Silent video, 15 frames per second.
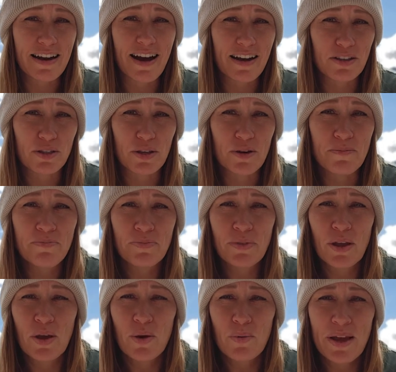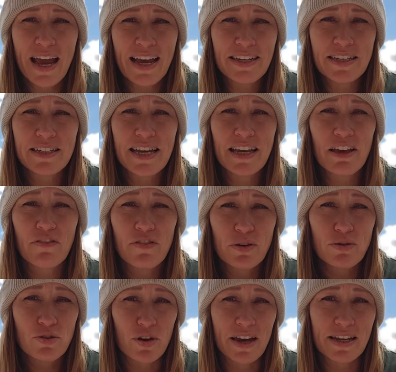Oslo. We had to take a few
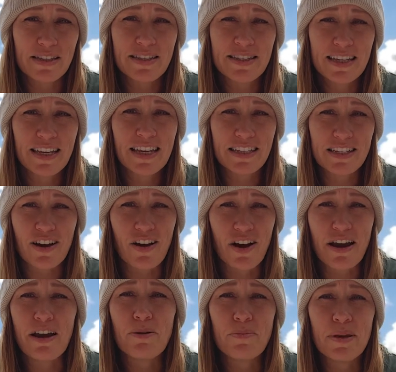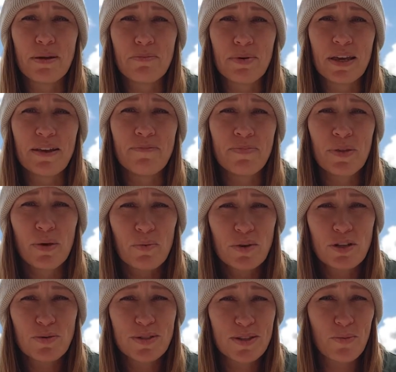trains to get to our Airbnb,
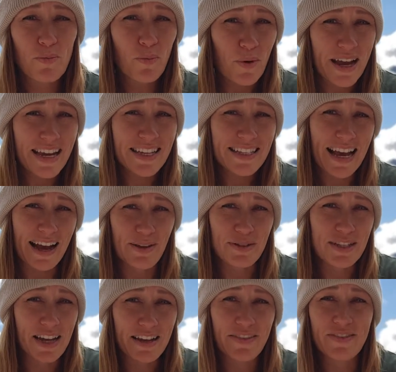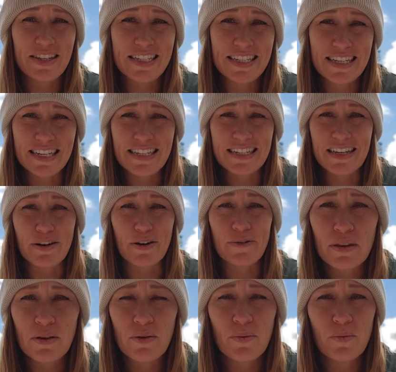which was a ways outside of the city center.
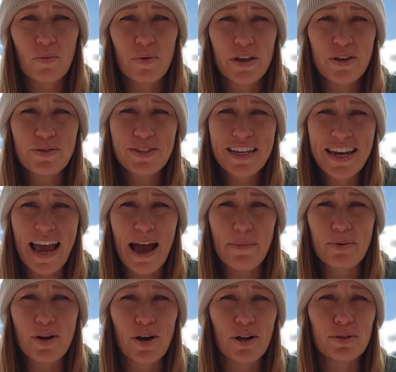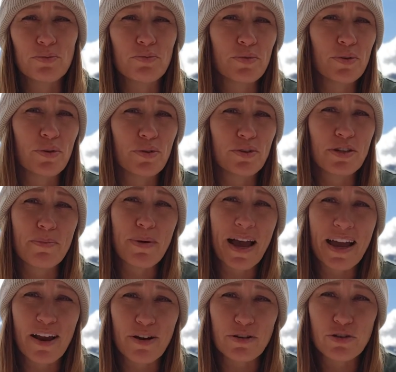We used an app called Router to
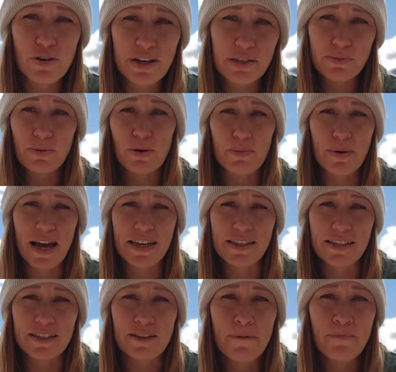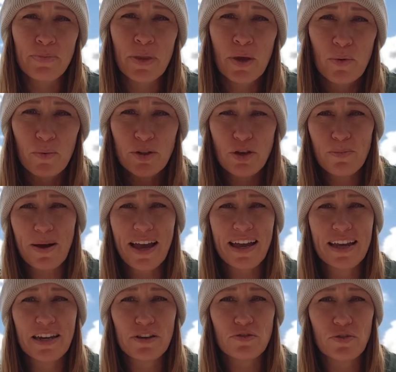buy our transport passes. When you buy
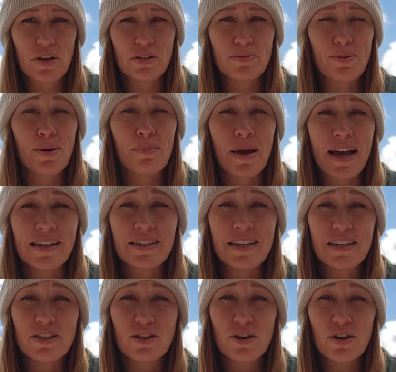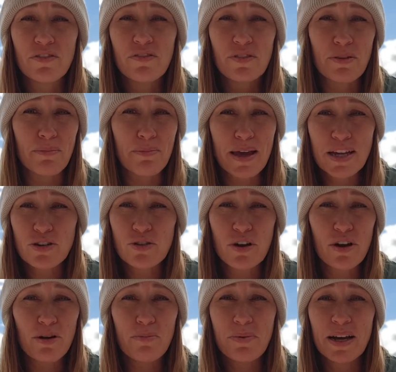any transport pass, it is good for the
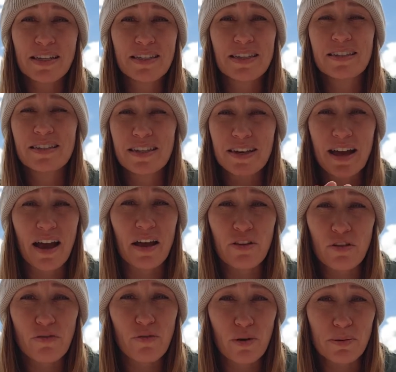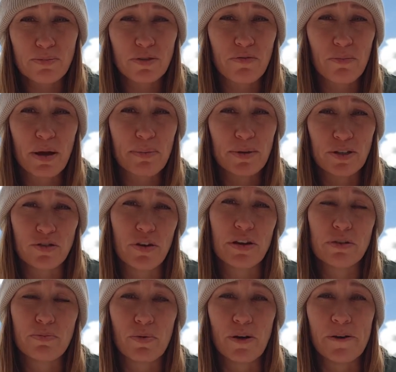metro, buses, and other forms of public
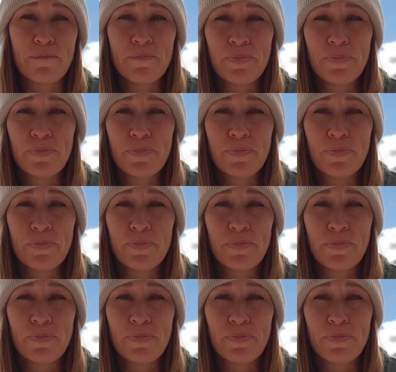transport.